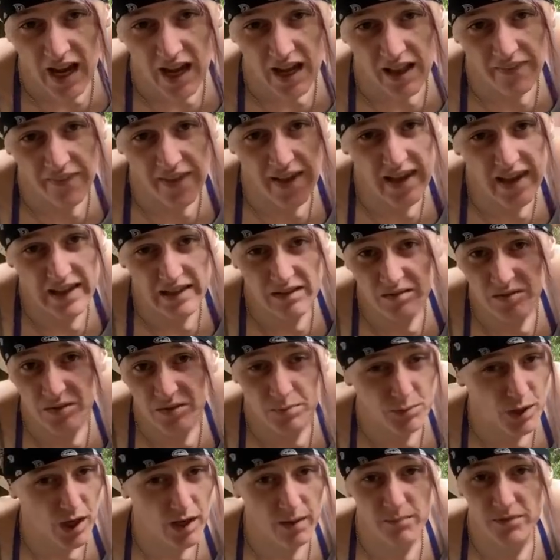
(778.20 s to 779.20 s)
Like,
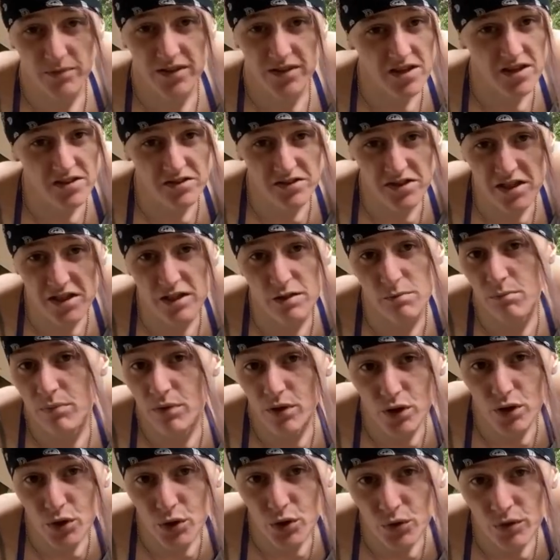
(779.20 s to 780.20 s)
sometimes things need to
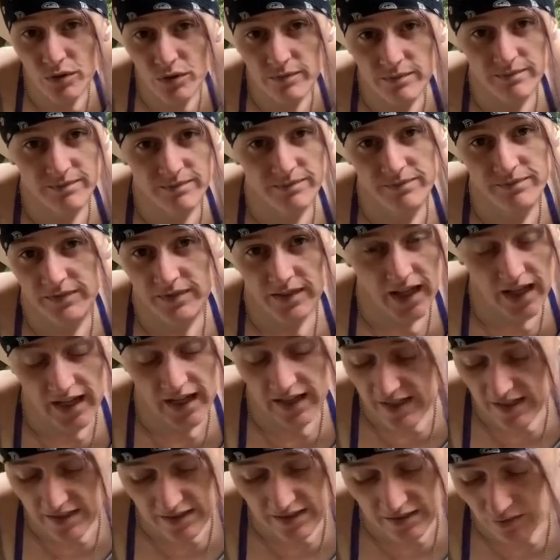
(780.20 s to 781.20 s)
brew. I
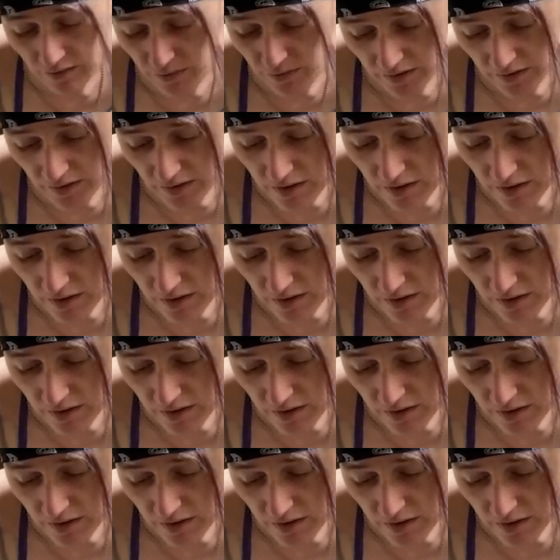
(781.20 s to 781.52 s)
can't deal with the